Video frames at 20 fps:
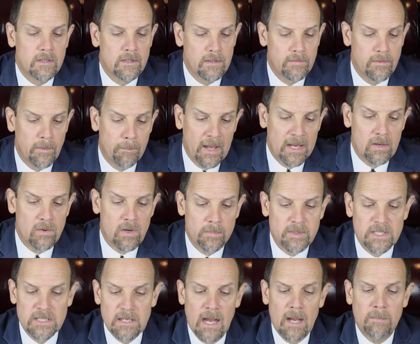the
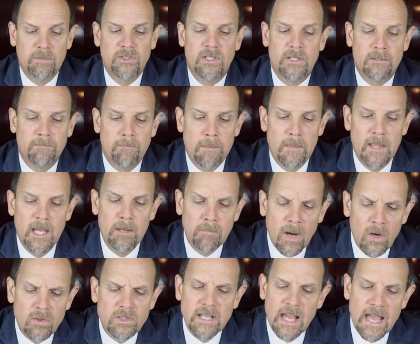bankruptcy option. In
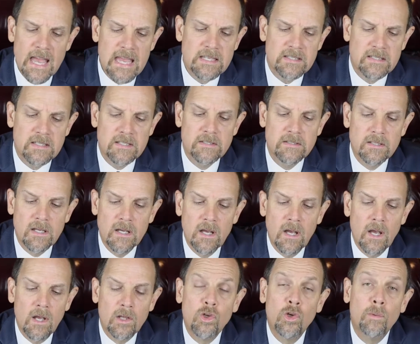most cases,
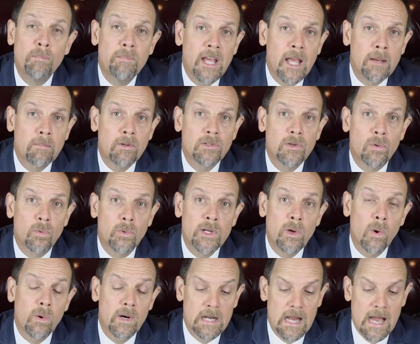you'd be able to
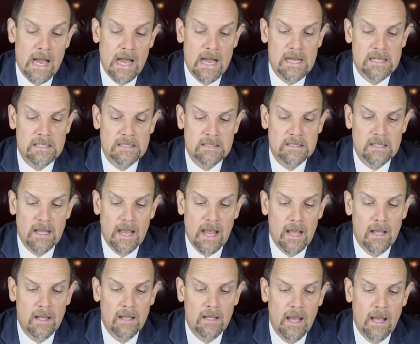reorganize
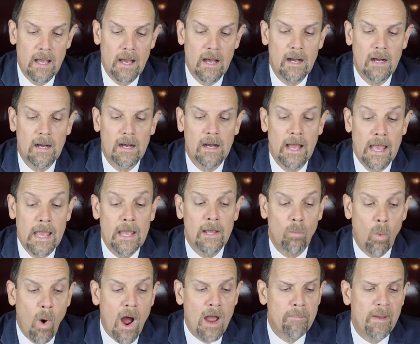and
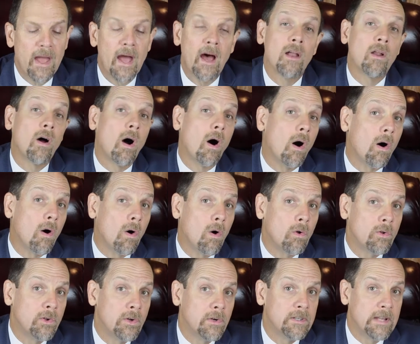wipe out
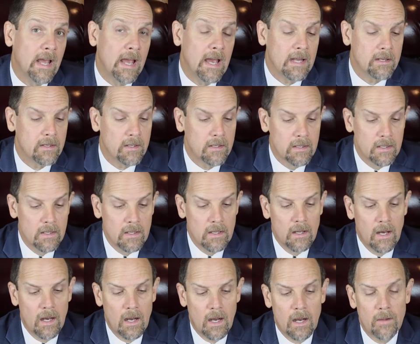all your debt
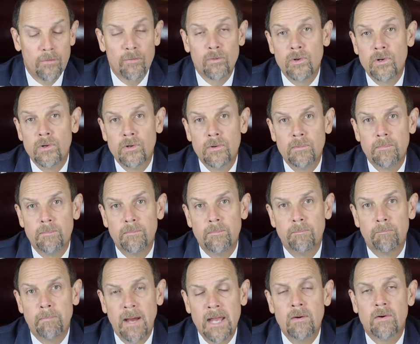through
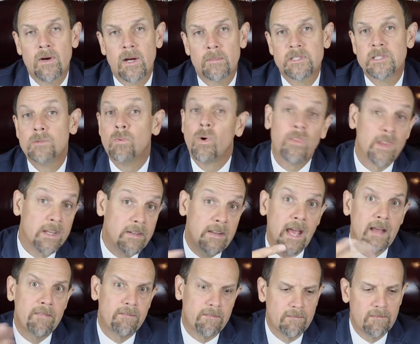bankruptcy. Well, the
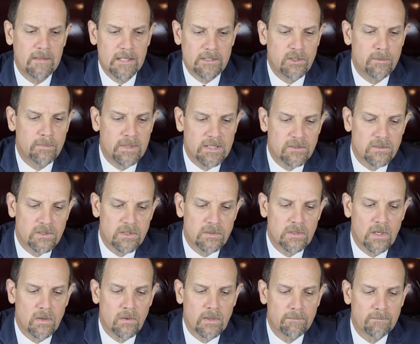debt that you've been sued
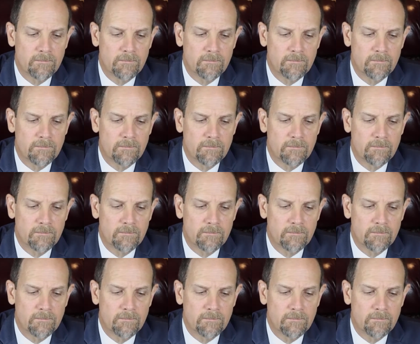on,